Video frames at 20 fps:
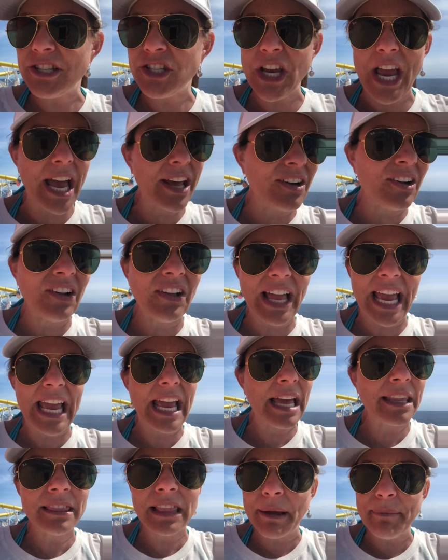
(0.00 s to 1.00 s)
channel,
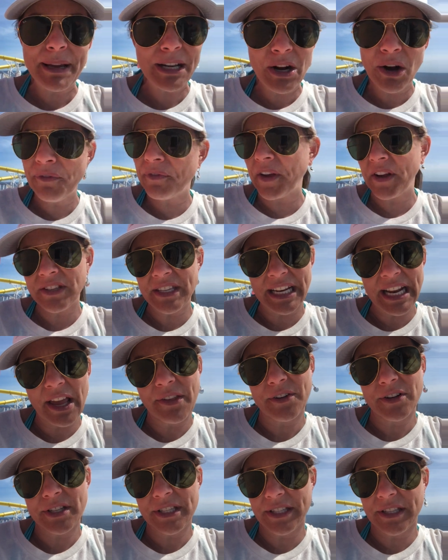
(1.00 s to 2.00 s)
and let me know if there's any
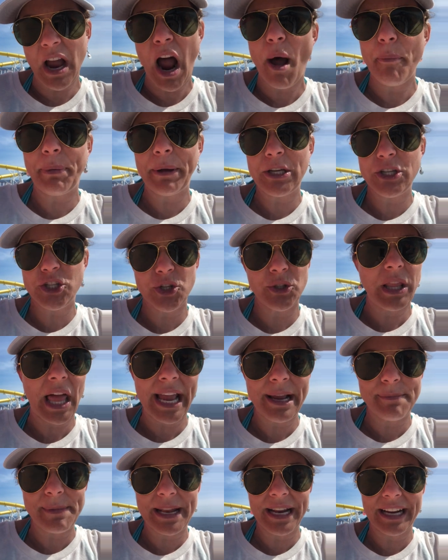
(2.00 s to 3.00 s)
other topics you'd
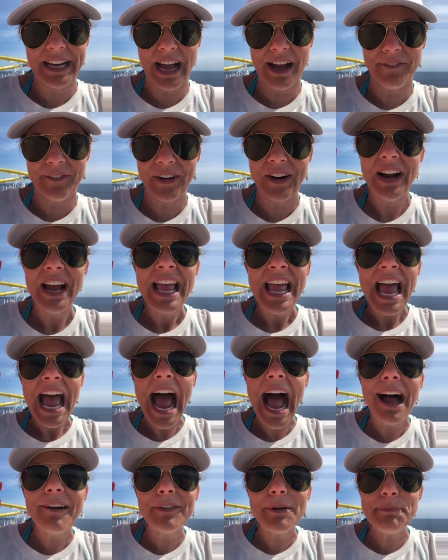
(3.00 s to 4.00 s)
like me to cover.
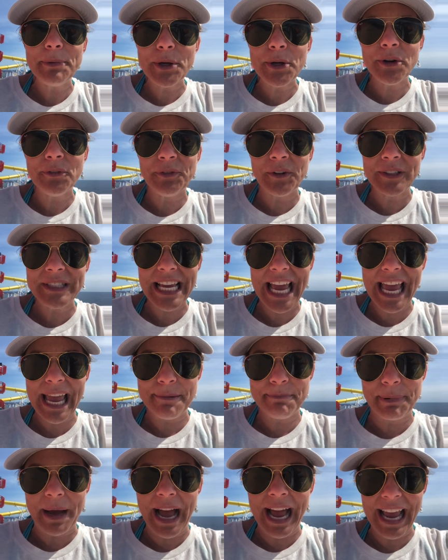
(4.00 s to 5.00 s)
Have a beautiful day.
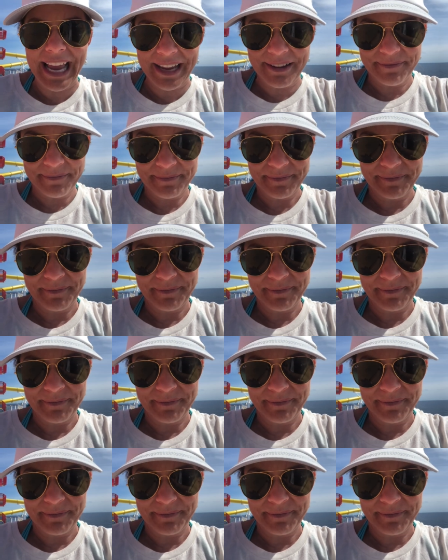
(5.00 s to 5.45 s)
Bye.